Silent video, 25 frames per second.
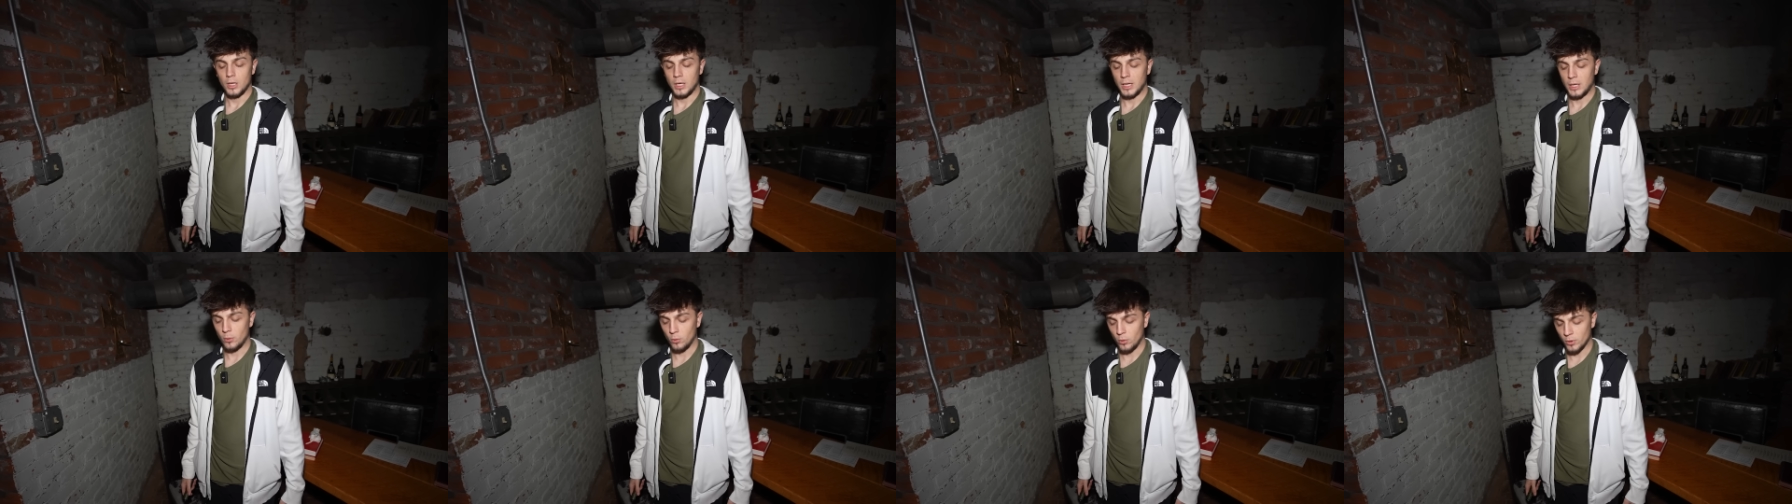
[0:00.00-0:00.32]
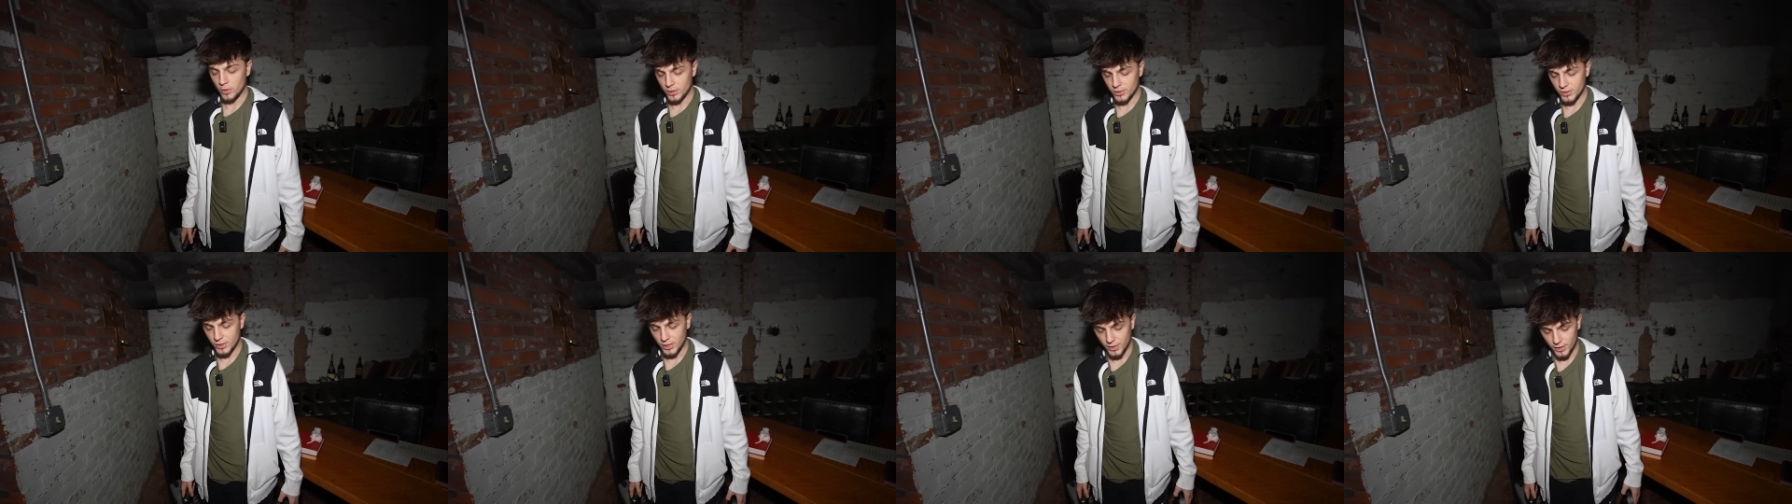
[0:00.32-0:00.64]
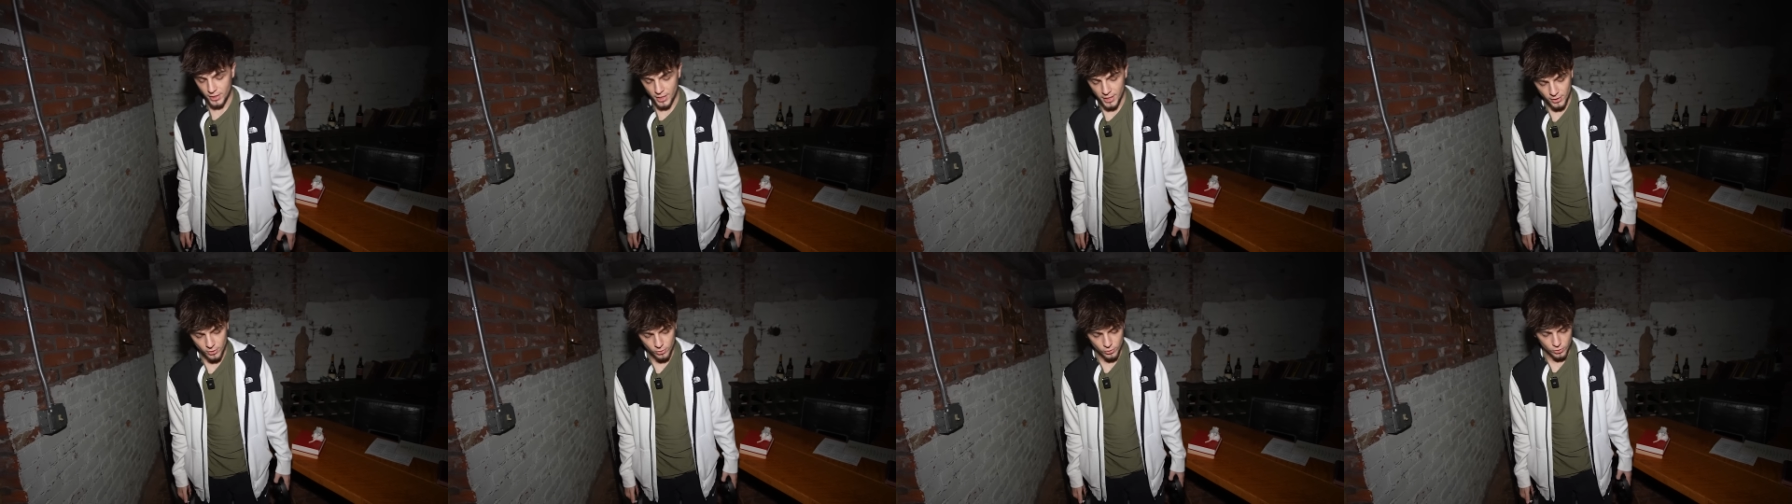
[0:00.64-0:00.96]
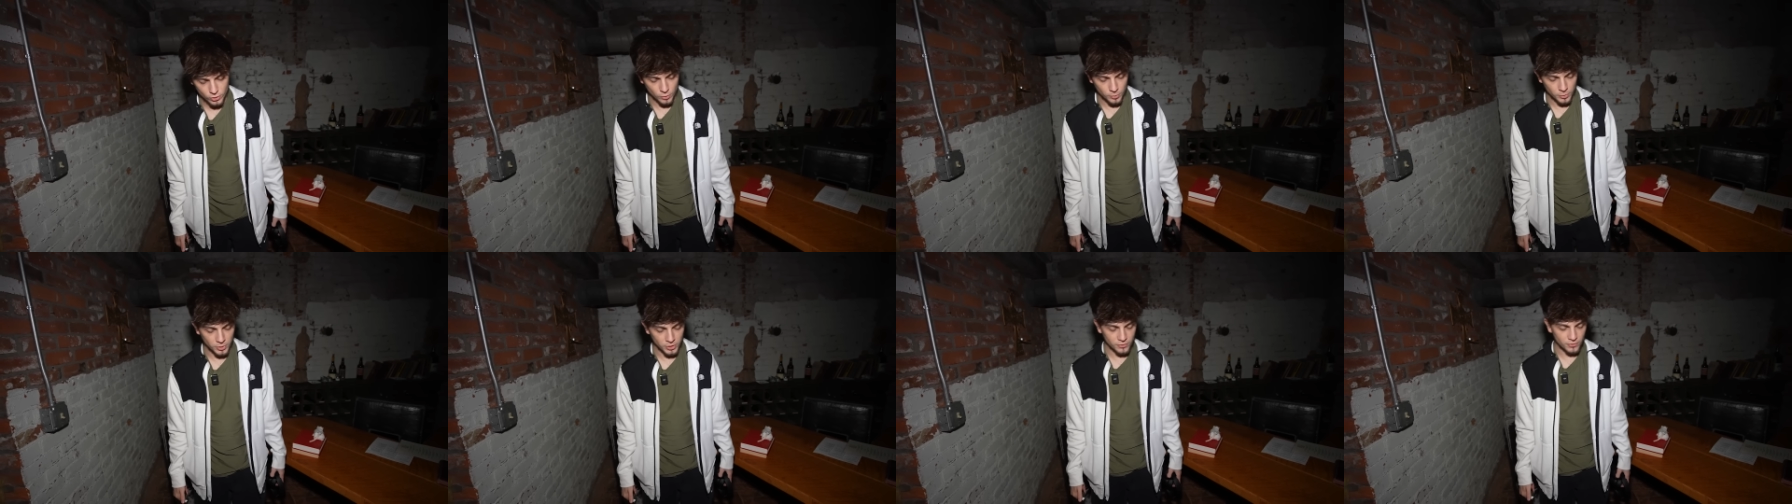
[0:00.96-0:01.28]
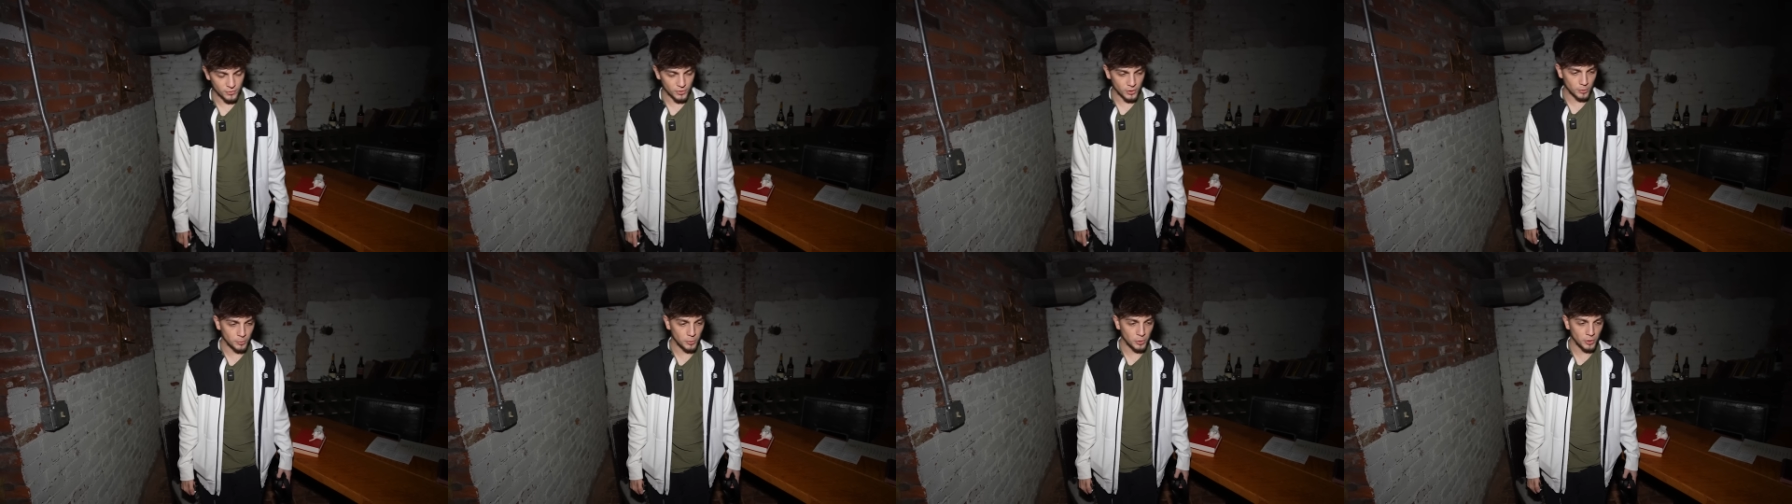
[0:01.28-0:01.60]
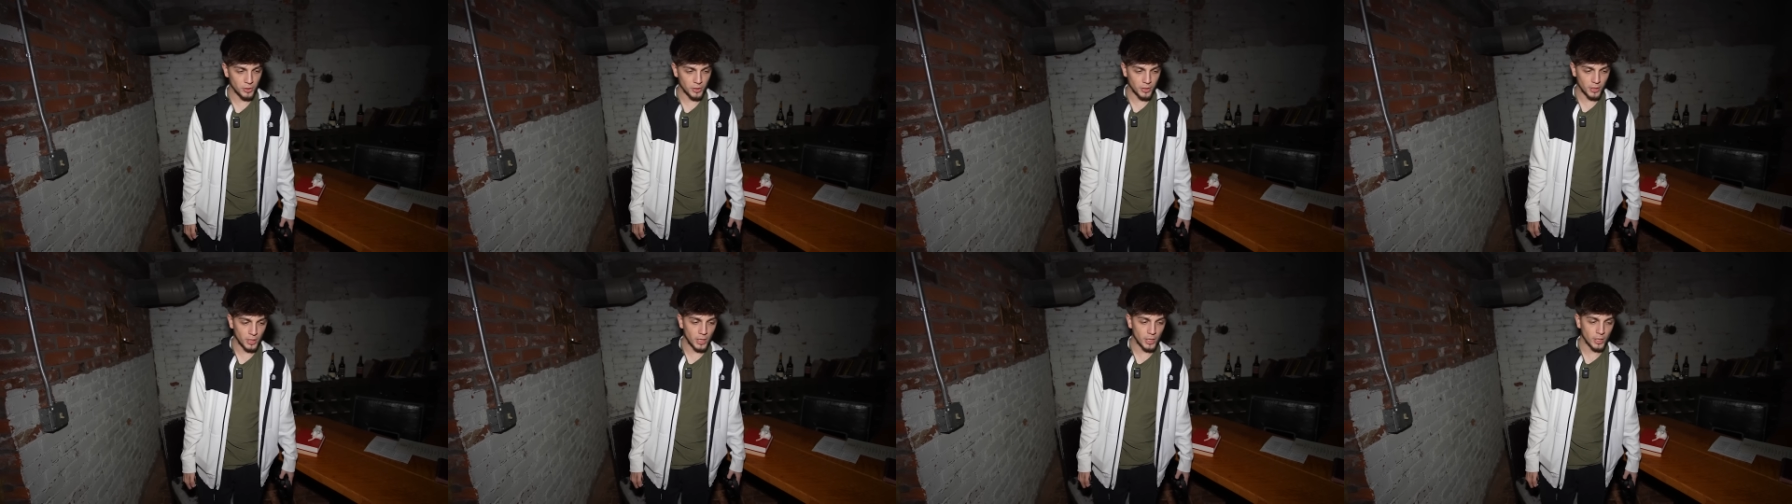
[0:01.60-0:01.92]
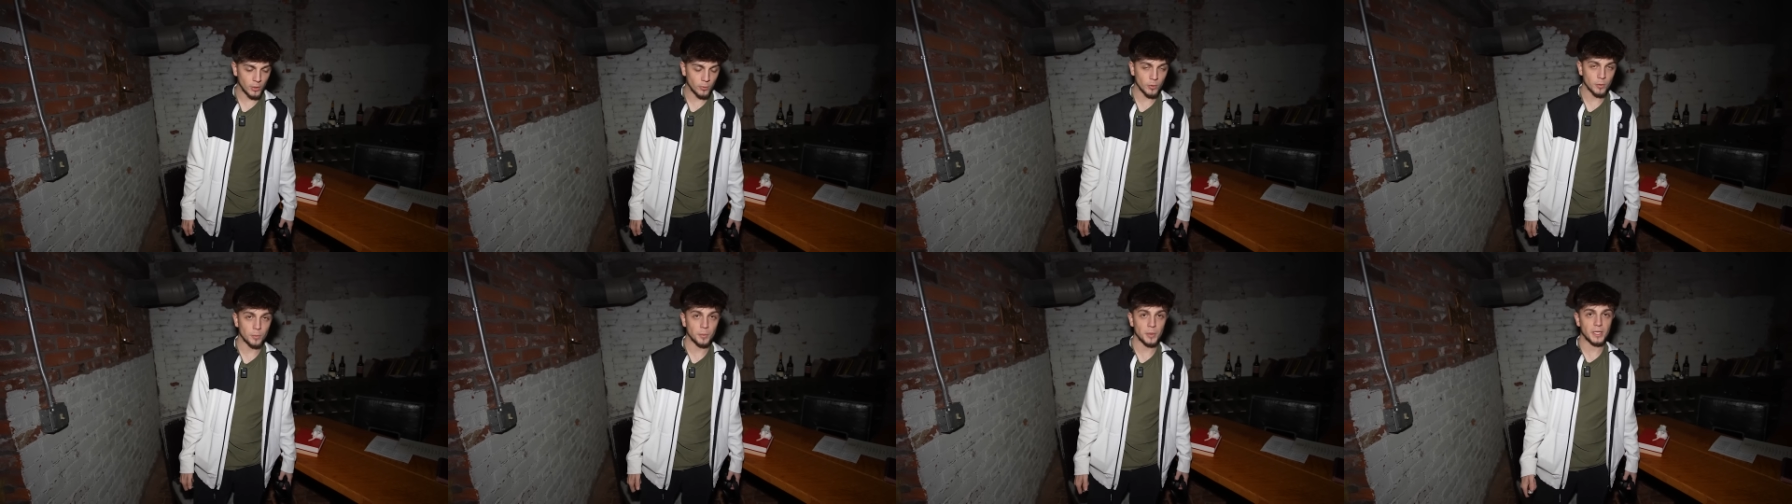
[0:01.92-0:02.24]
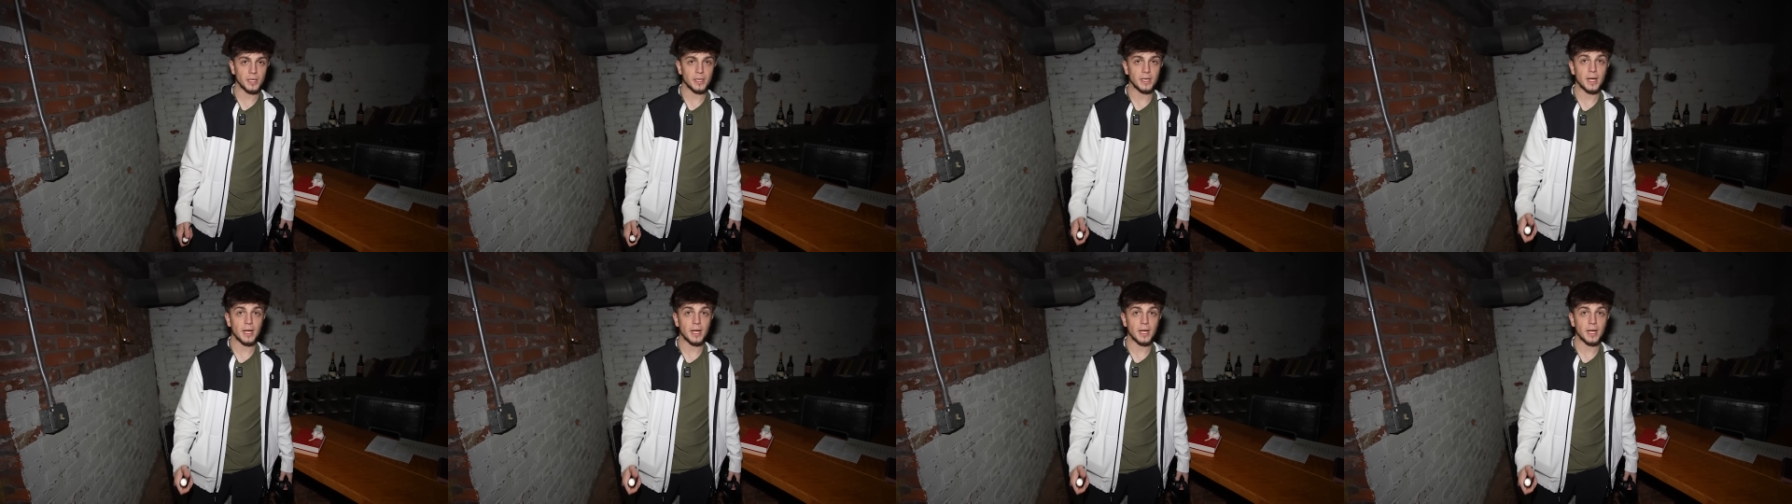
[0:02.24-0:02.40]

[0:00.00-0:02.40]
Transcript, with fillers: I want to say thank you so much for communicating with me,